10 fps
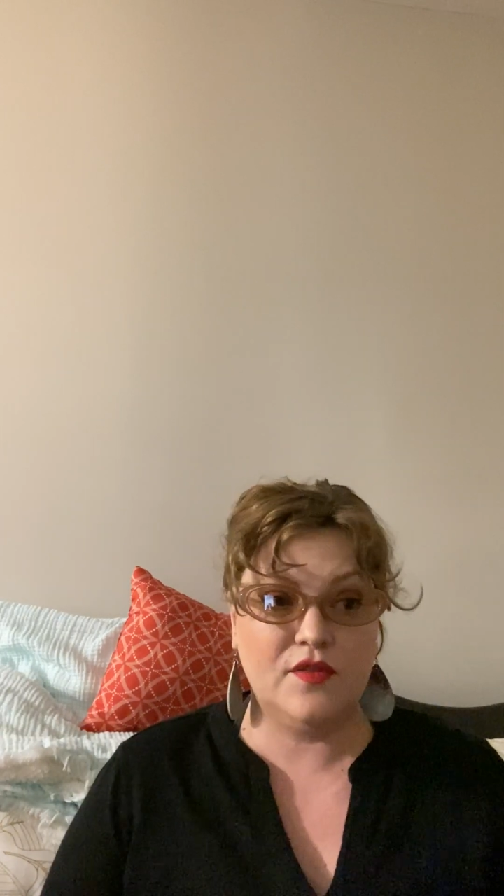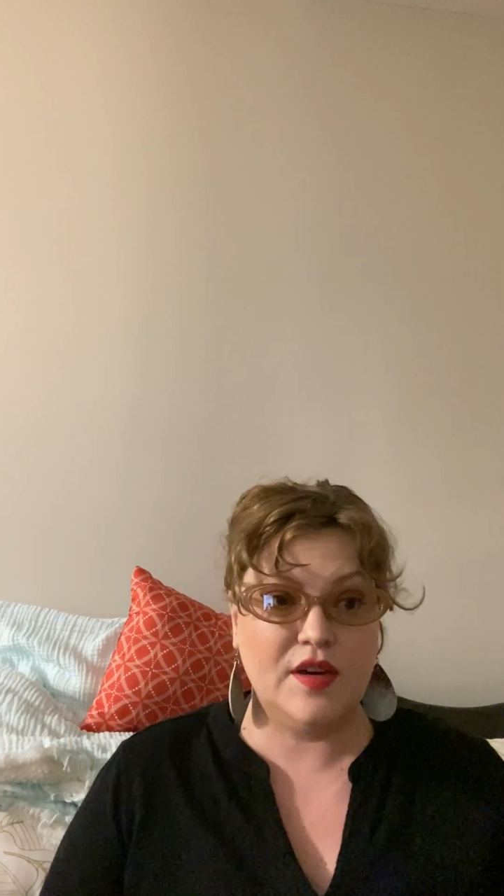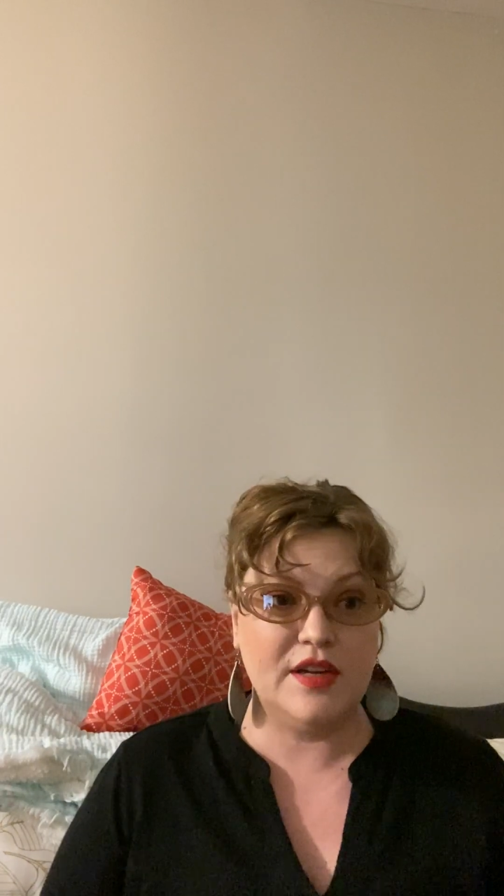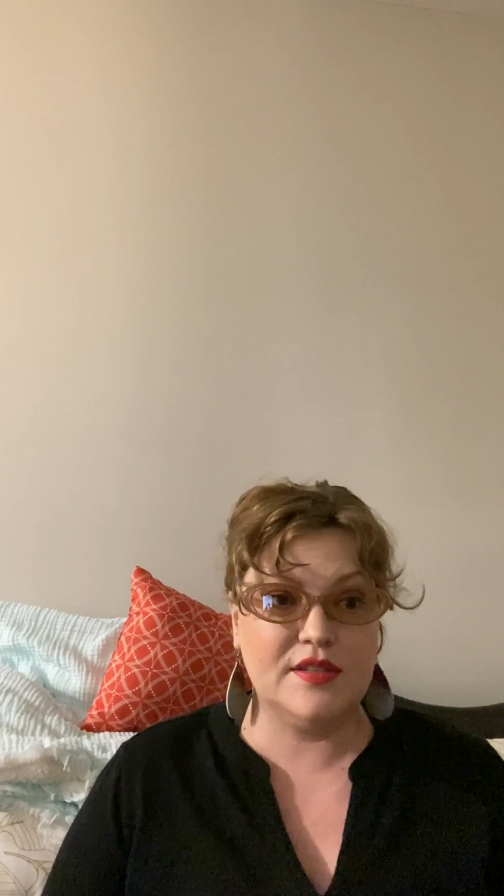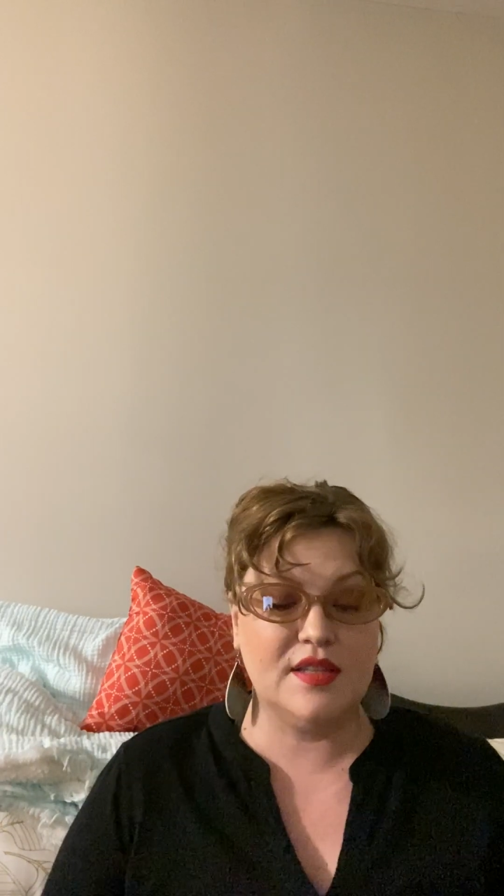
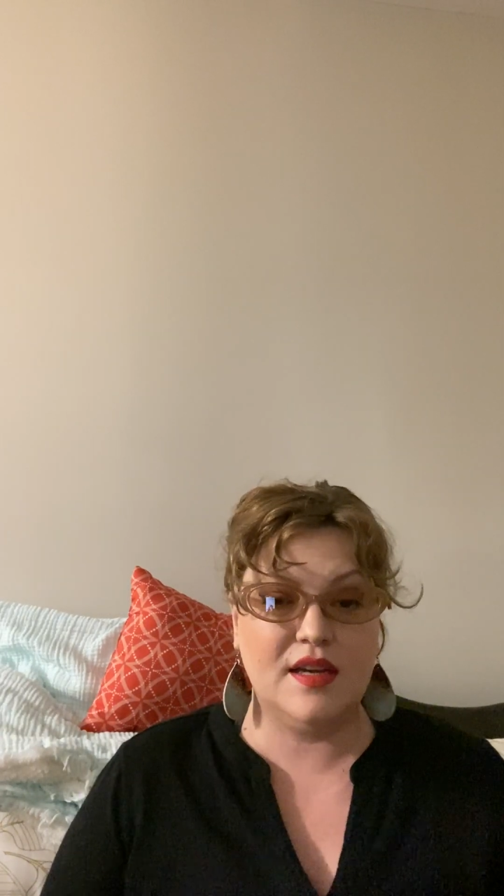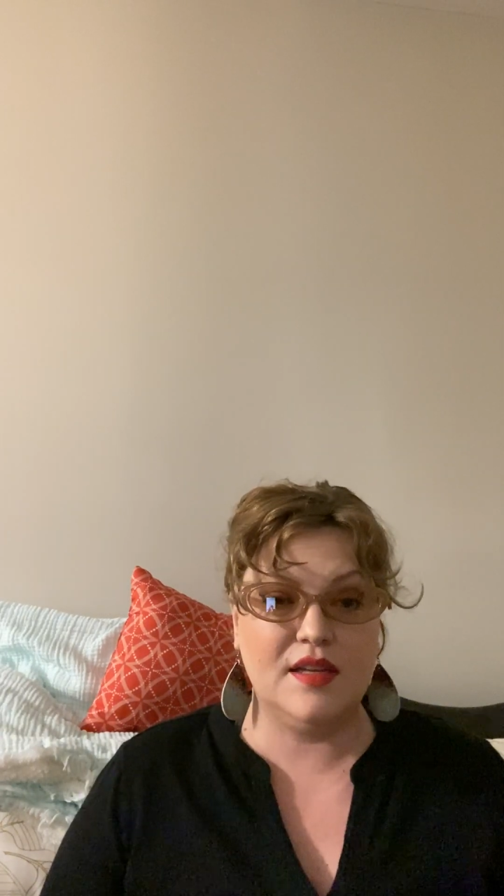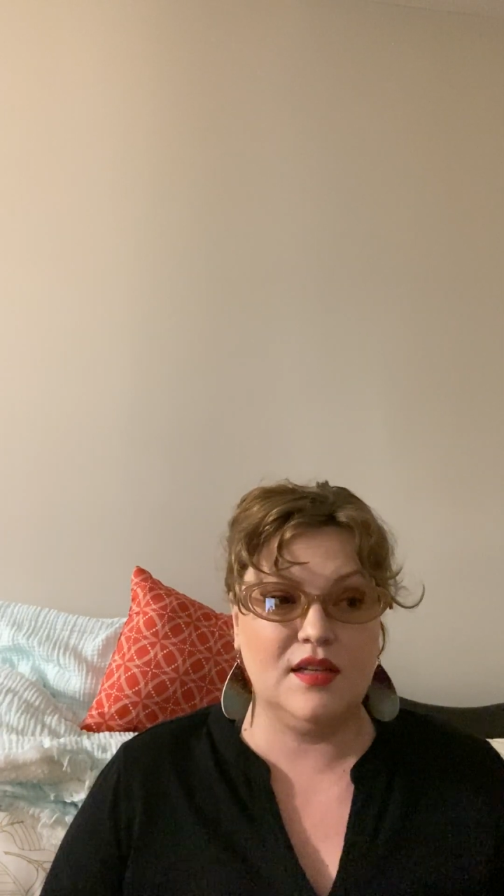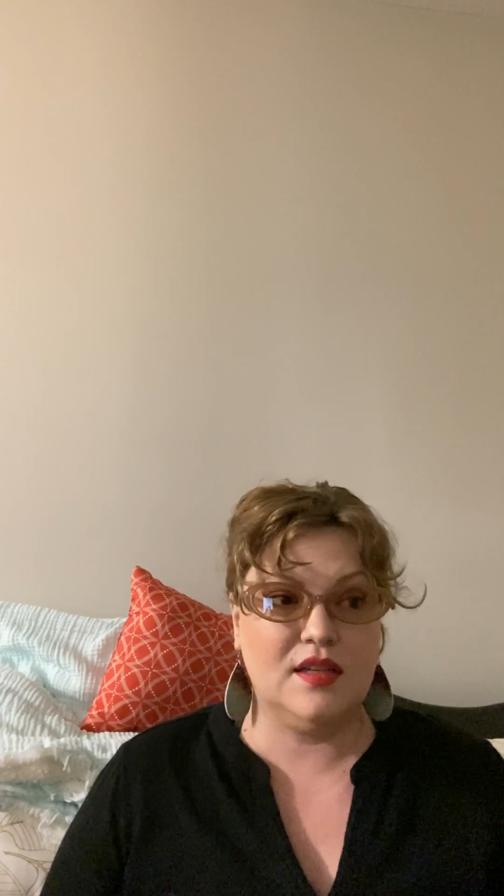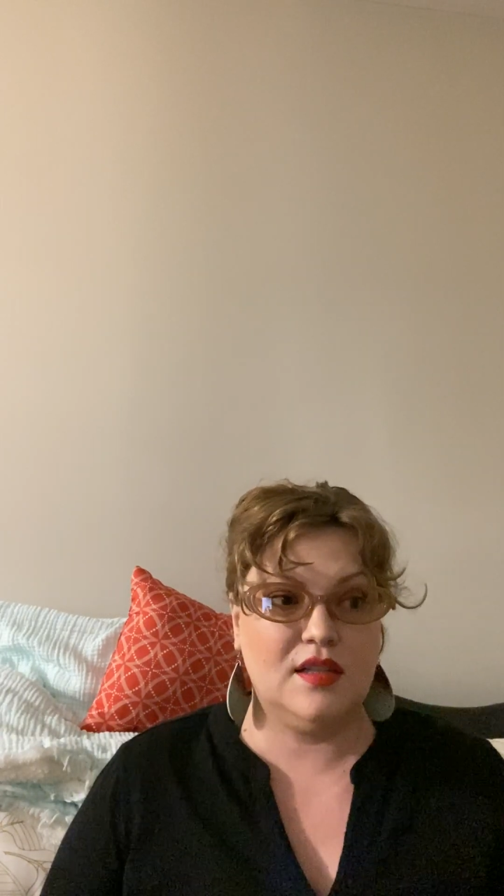Fireside,